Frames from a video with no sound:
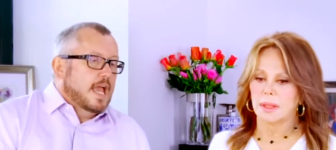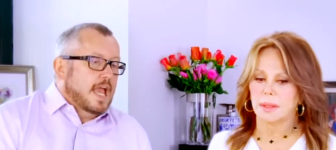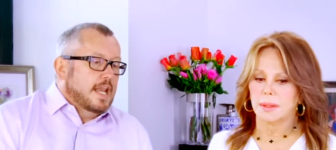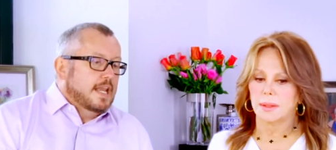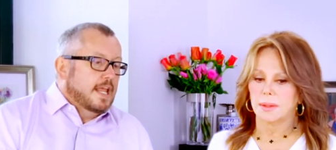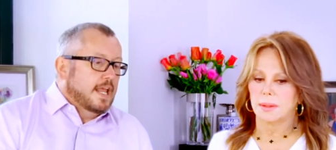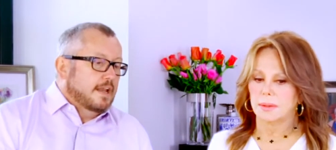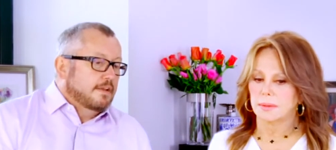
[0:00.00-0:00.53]

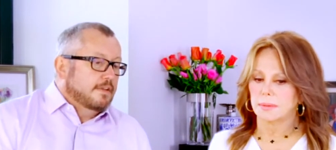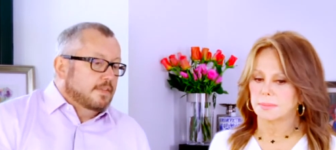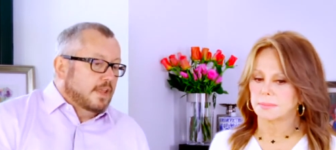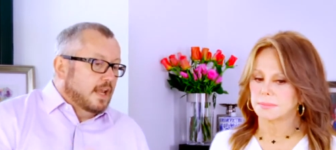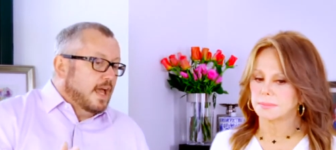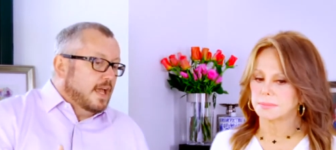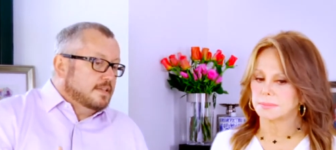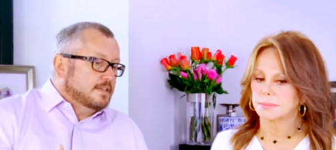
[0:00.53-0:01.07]
Speaker 1: And then
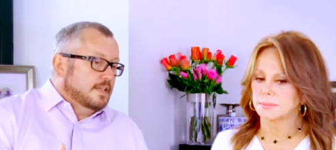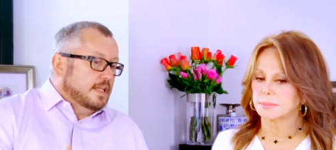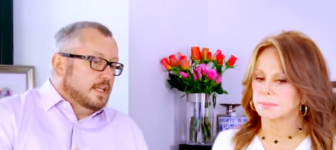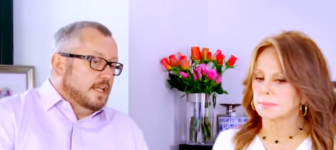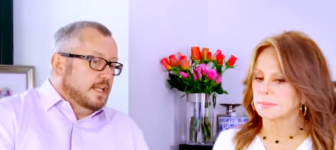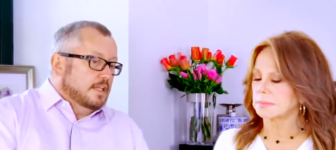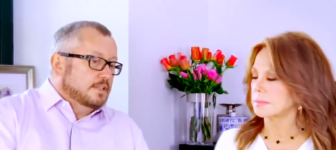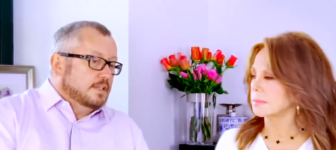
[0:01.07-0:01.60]
the last
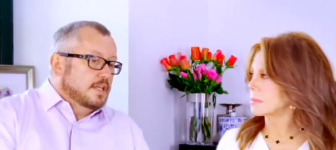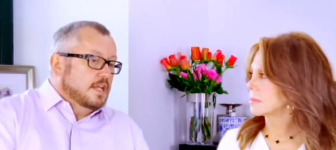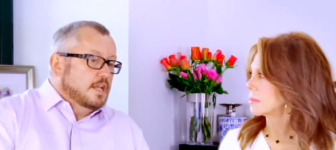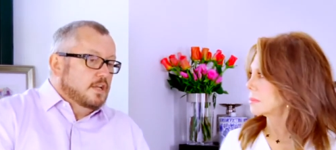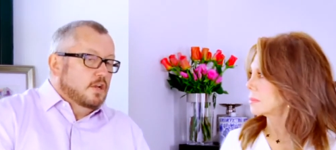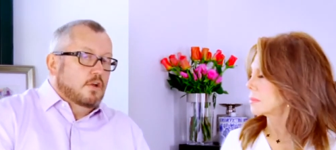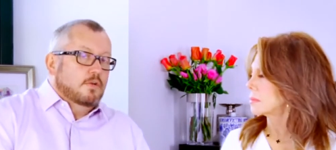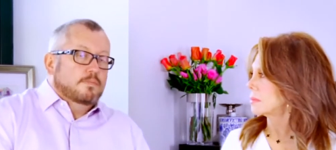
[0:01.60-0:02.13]
thing is,
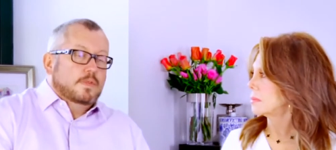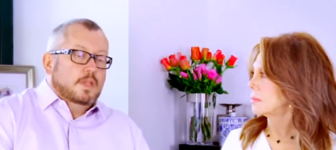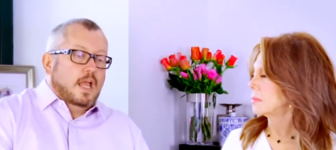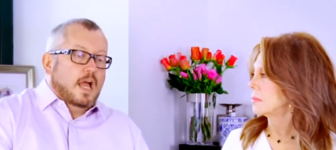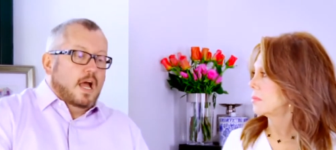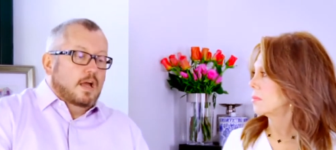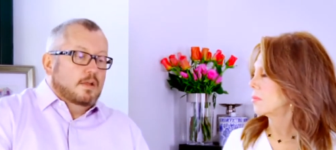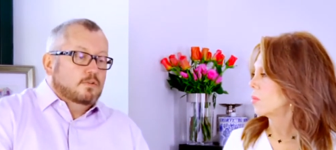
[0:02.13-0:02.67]
you know,
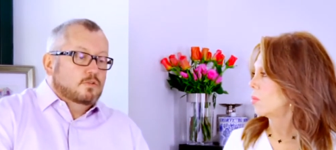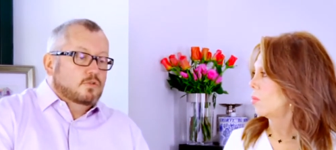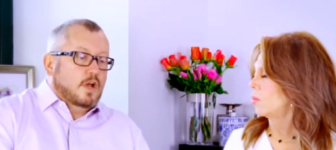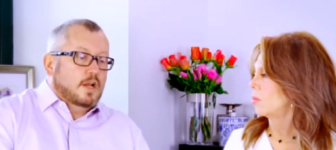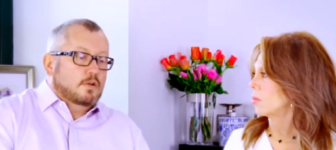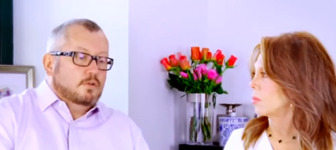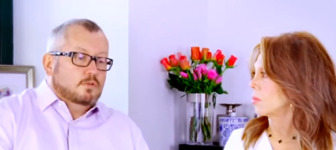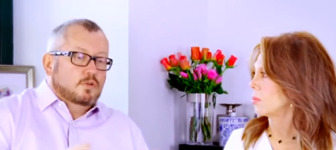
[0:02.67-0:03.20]
uh,
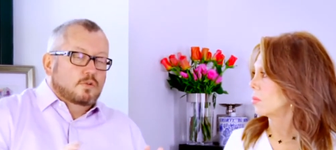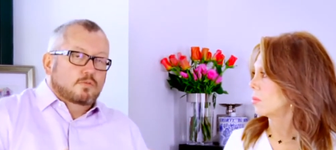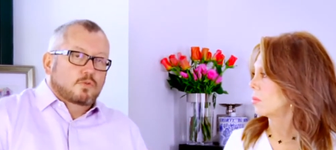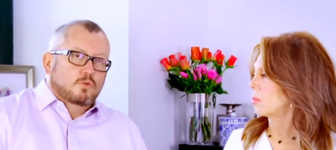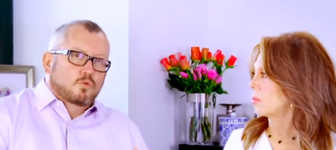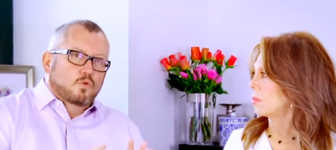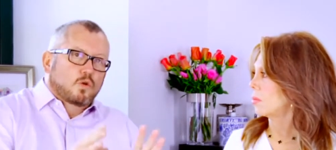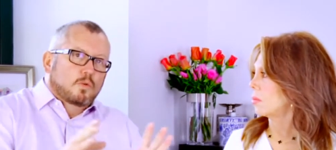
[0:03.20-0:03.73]
try to sort
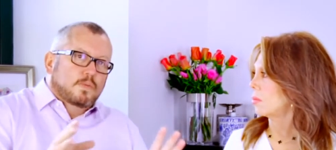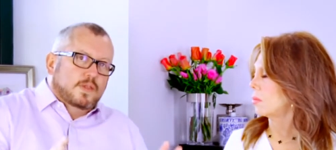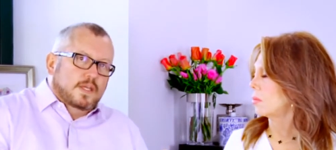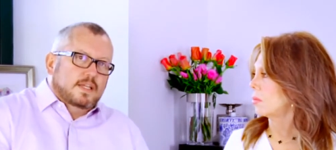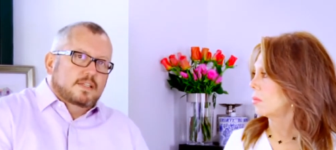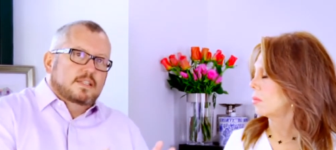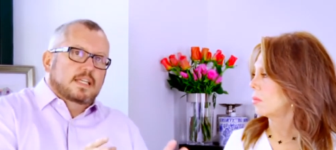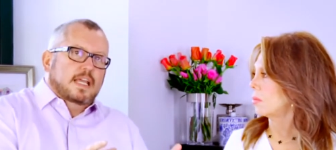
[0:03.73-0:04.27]
of group
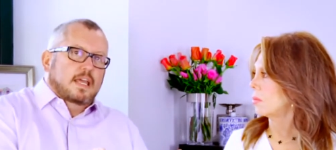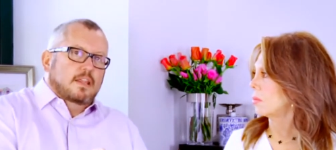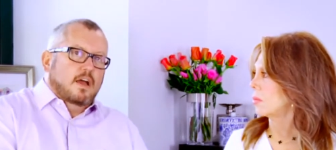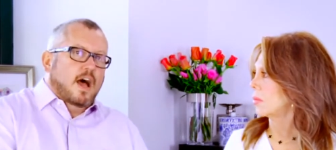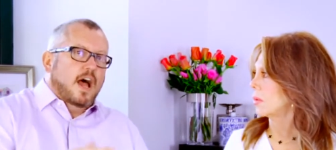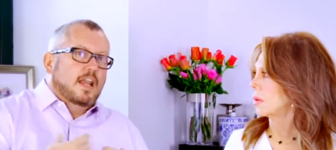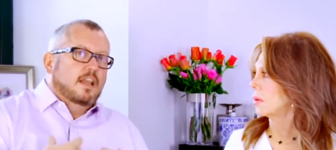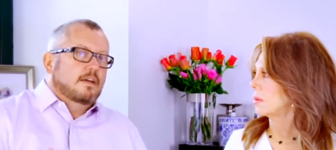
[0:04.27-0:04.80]
things together.
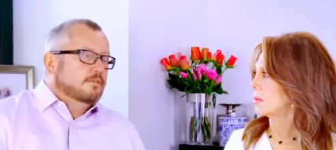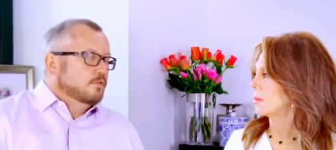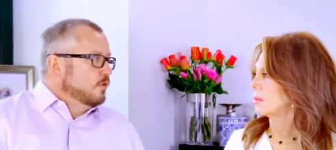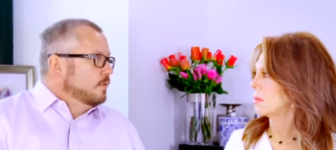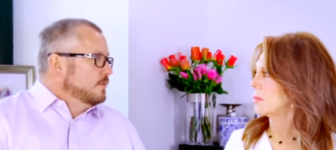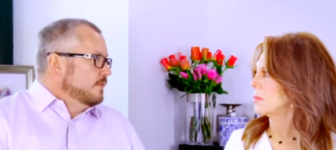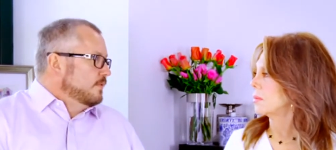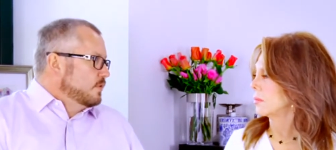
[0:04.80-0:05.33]
I love
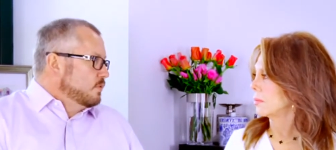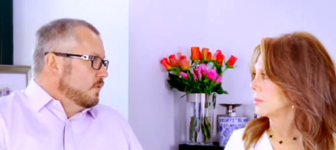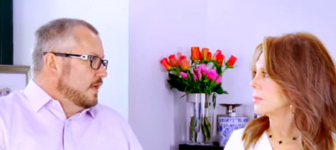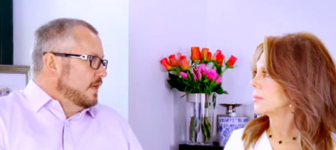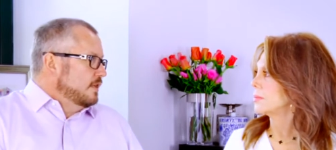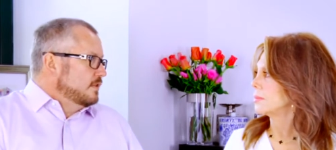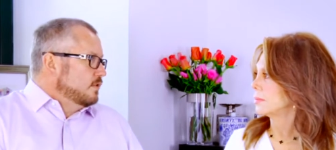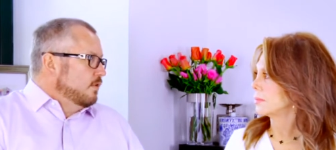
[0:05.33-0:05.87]
groups of
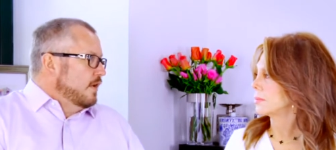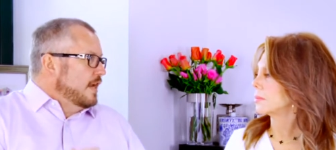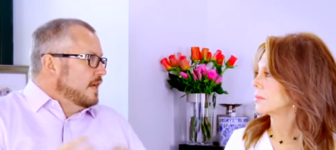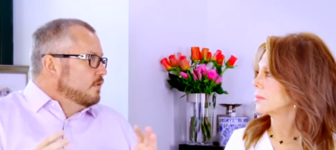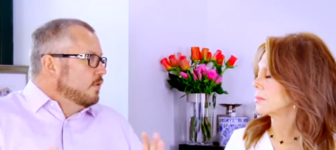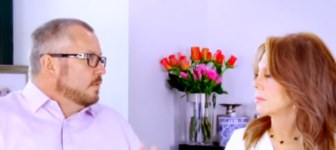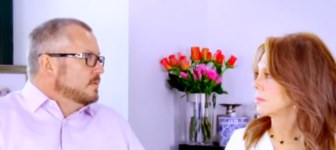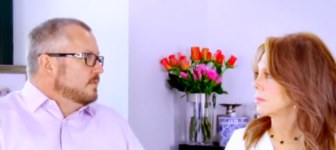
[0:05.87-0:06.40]
threes or
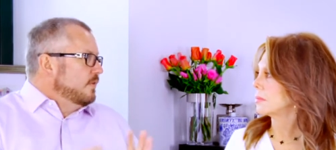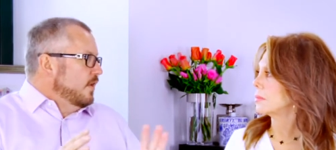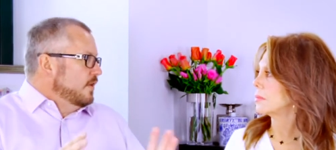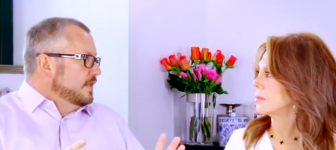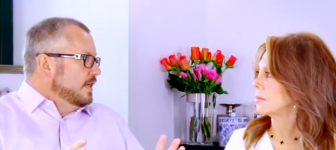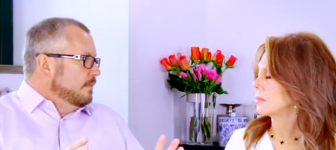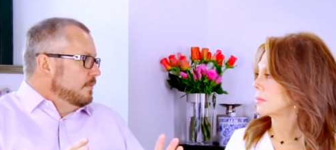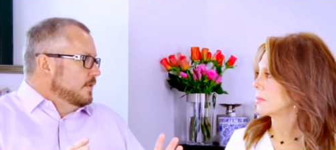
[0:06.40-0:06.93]
any groups of
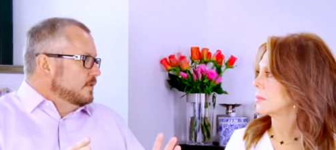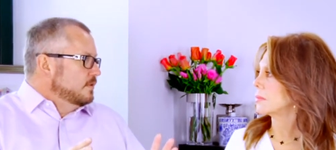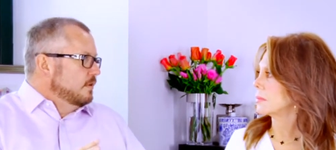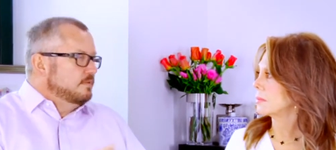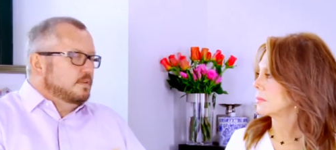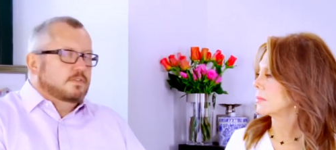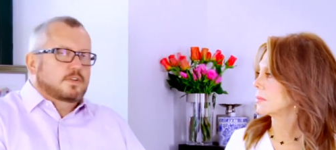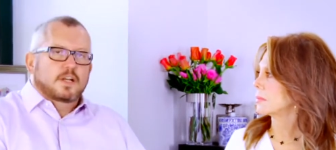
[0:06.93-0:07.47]
odd numbers.
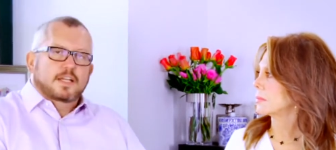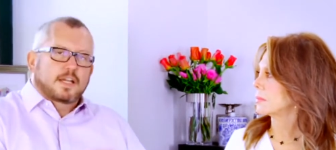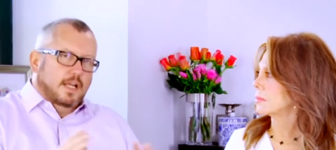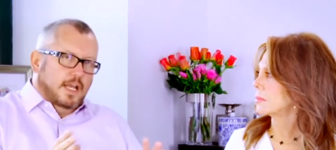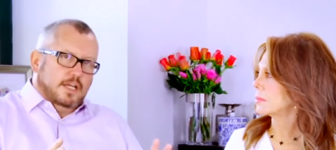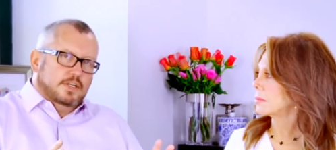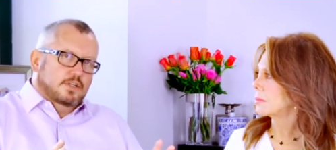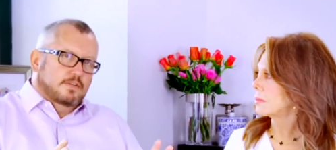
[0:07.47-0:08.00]
So if you've got a
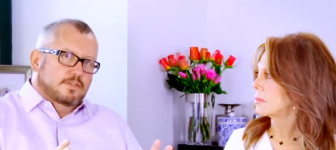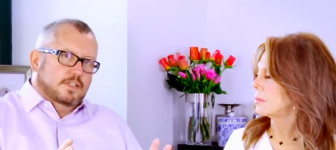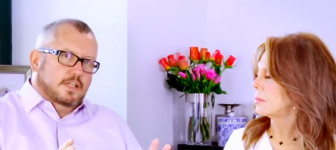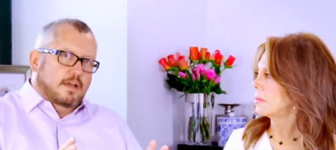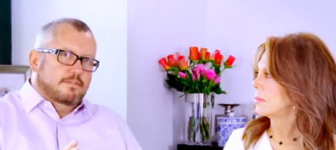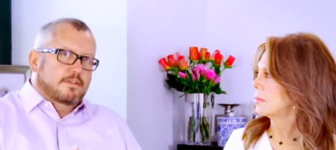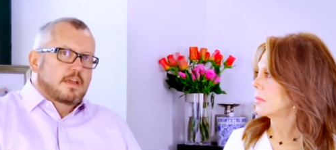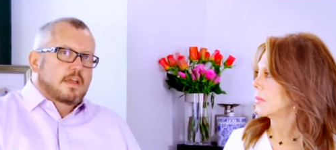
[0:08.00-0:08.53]
collection of
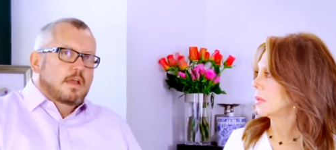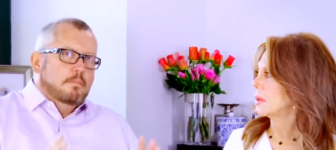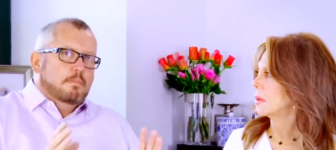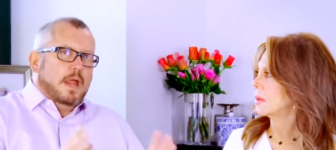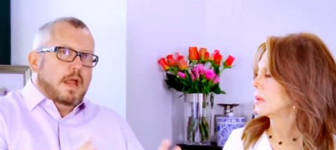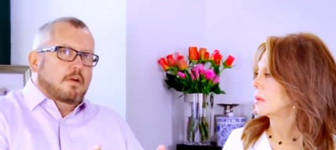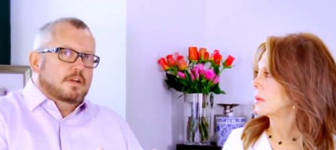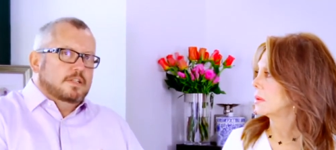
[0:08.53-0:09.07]
stuff,
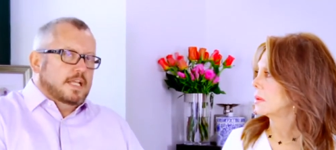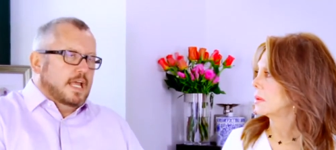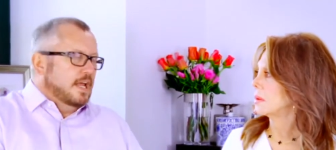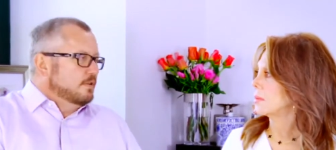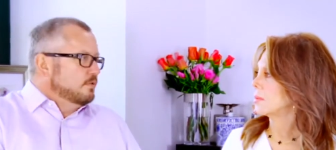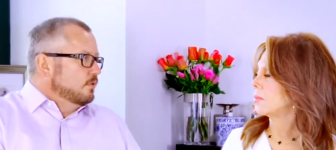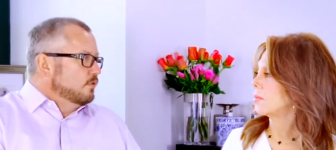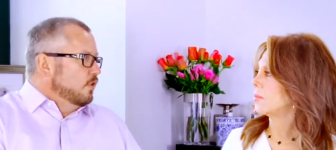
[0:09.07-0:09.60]
pare it
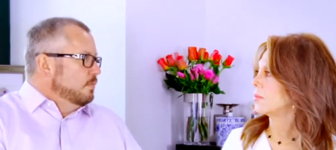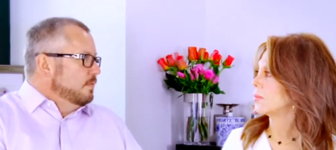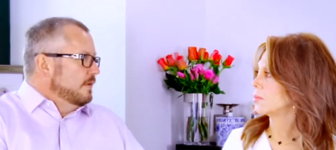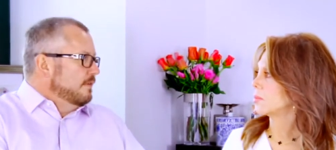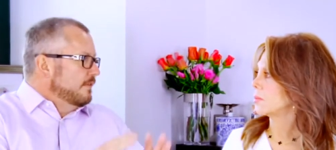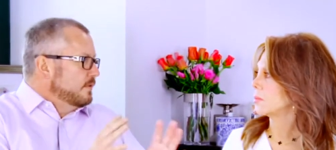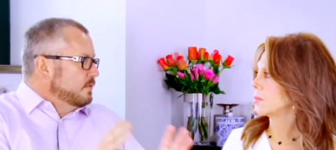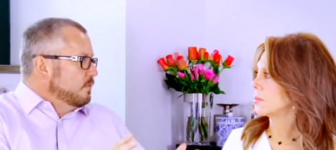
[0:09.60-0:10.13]
down to a
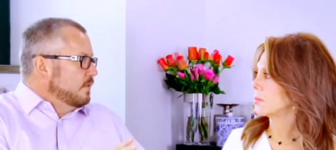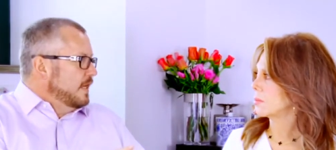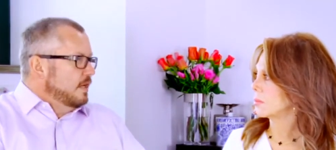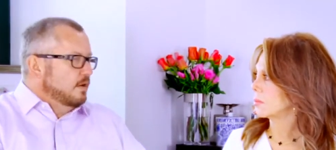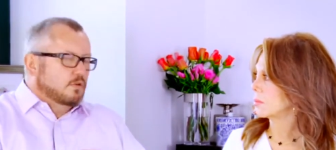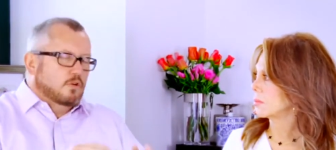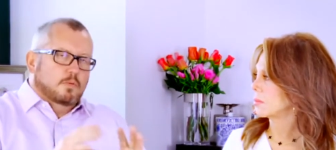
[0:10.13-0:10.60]
grouping of three or a